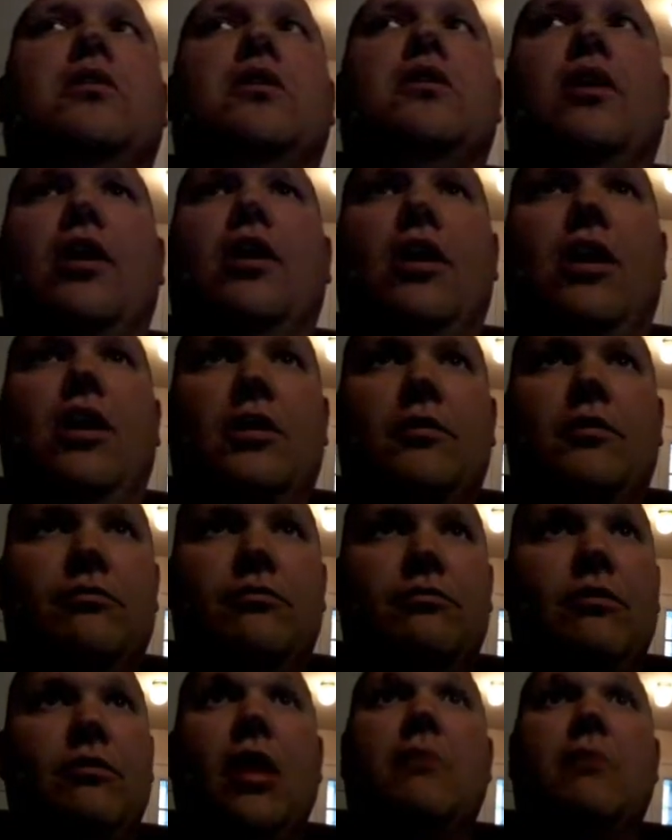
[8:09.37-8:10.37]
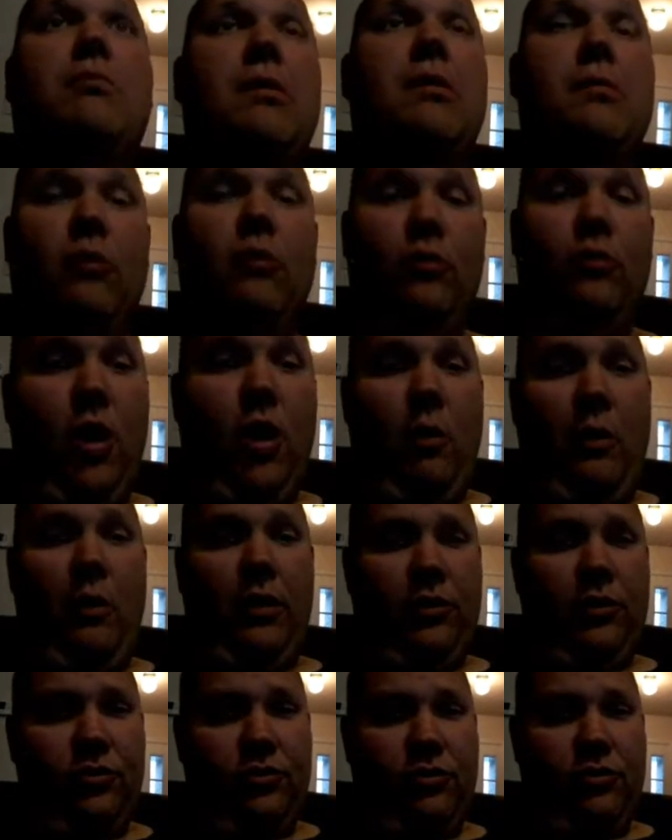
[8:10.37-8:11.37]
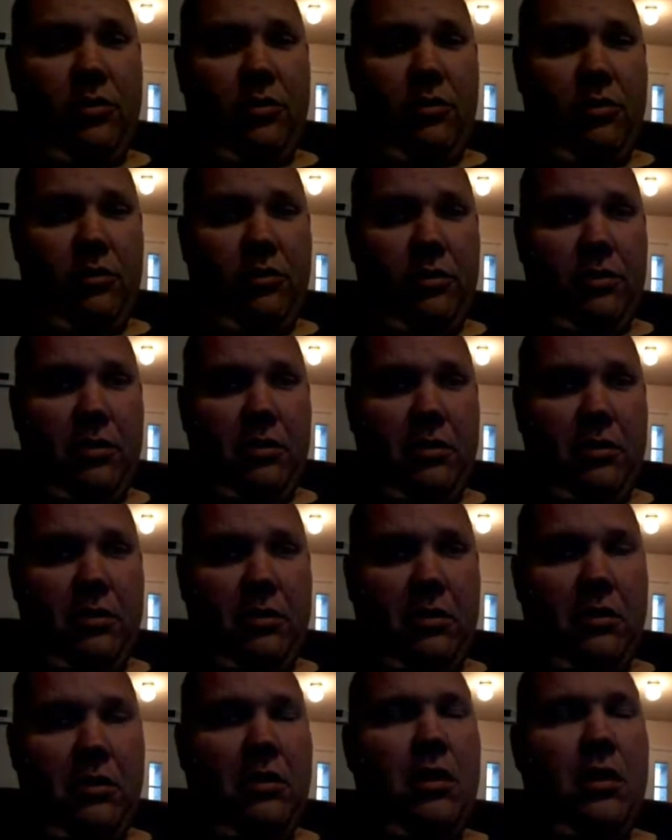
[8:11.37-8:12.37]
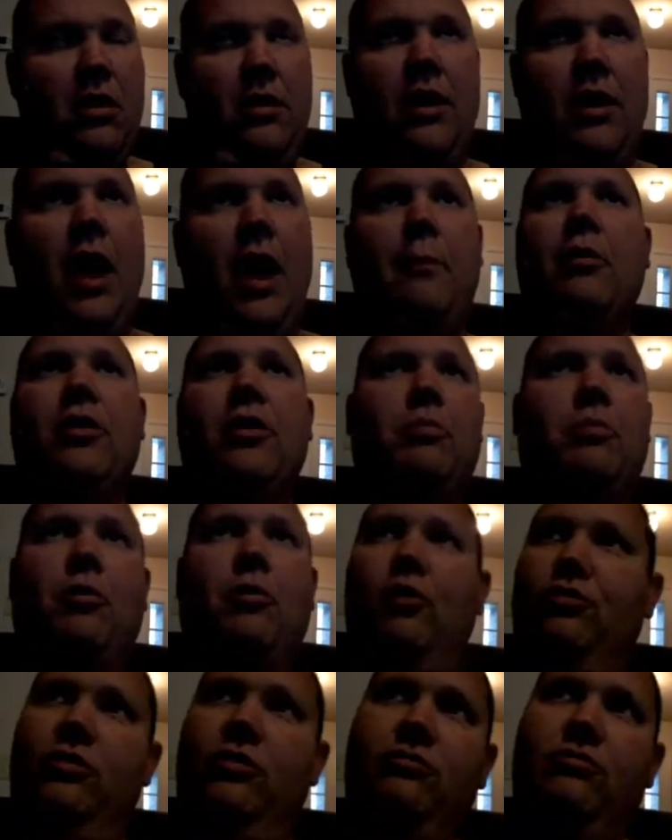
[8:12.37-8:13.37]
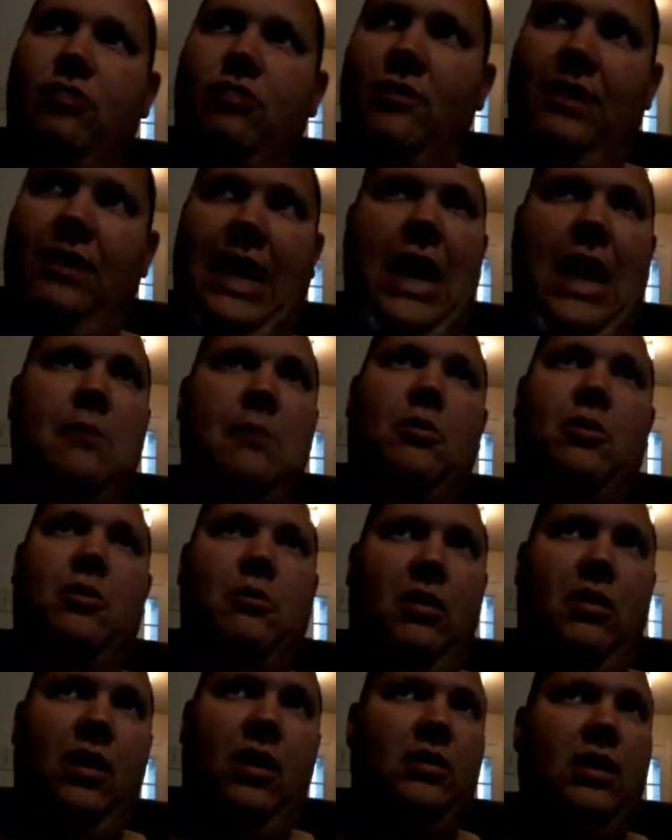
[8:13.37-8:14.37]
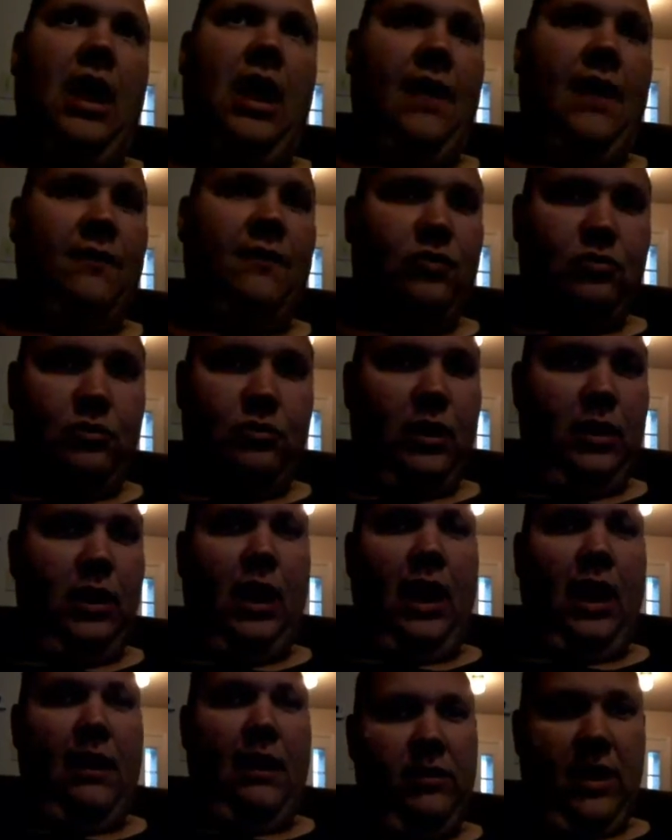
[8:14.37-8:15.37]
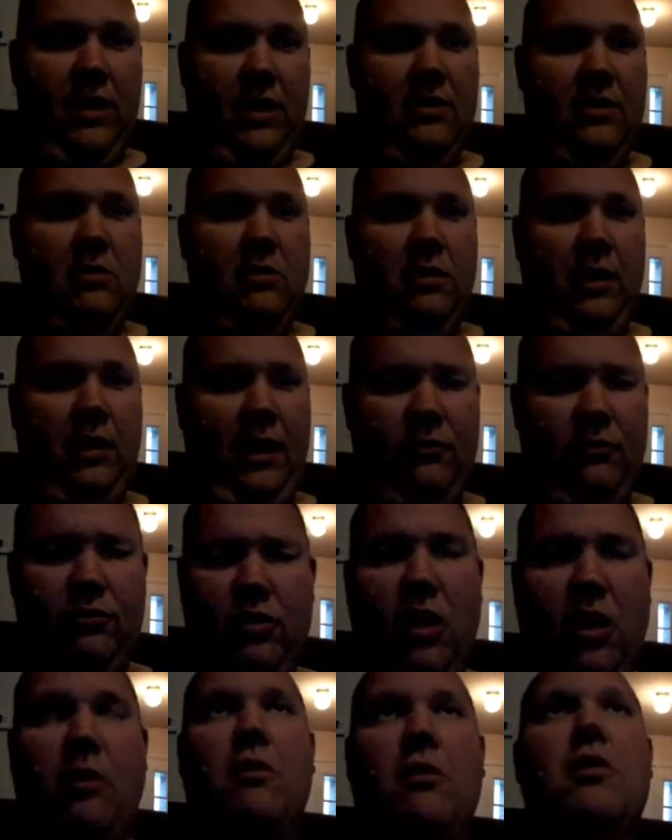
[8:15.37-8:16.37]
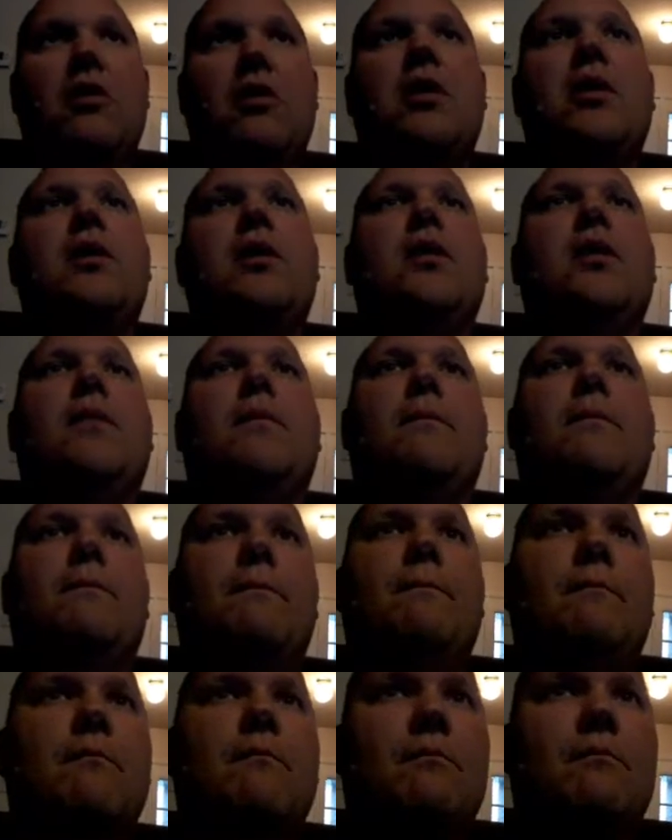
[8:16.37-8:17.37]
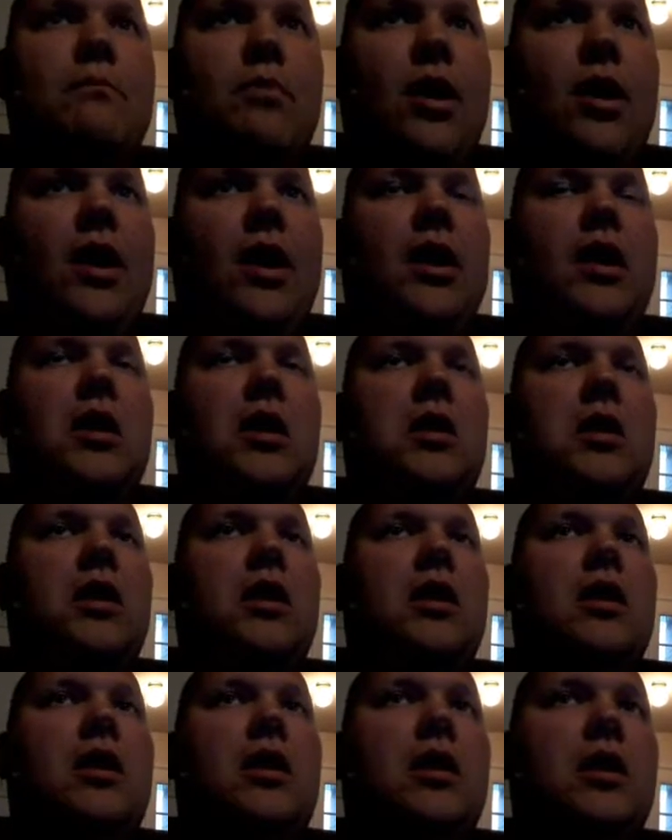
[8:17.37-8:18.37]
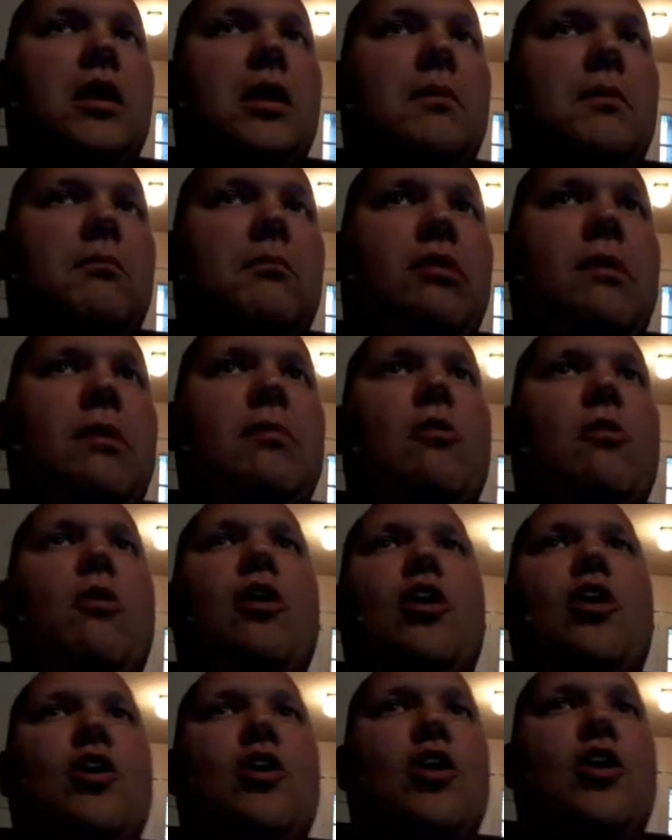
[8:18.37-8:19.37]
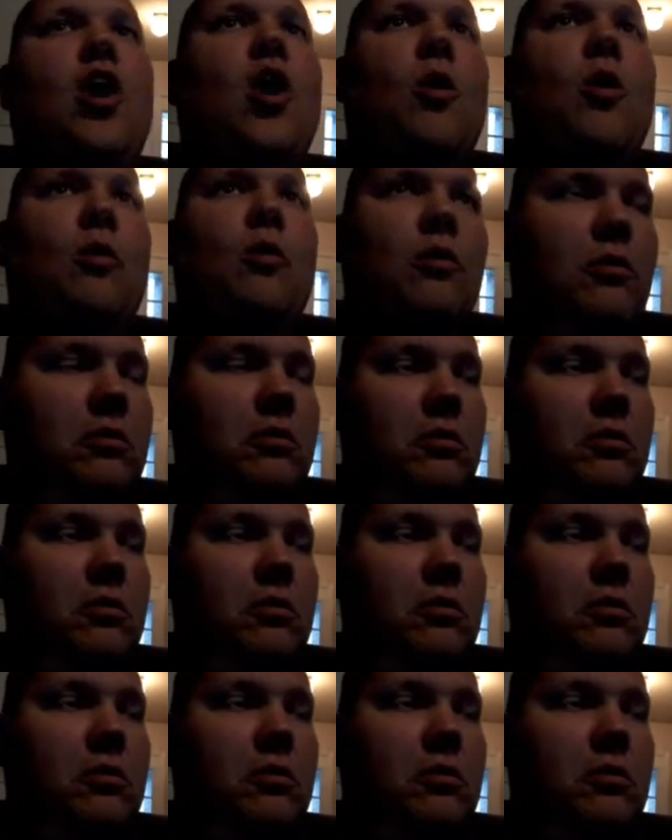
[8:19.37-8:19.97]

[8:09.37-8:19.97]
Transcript: Then people know it and it's truth. Not put the person in front of a camera on live screen, live TV with live. No. But people want to know.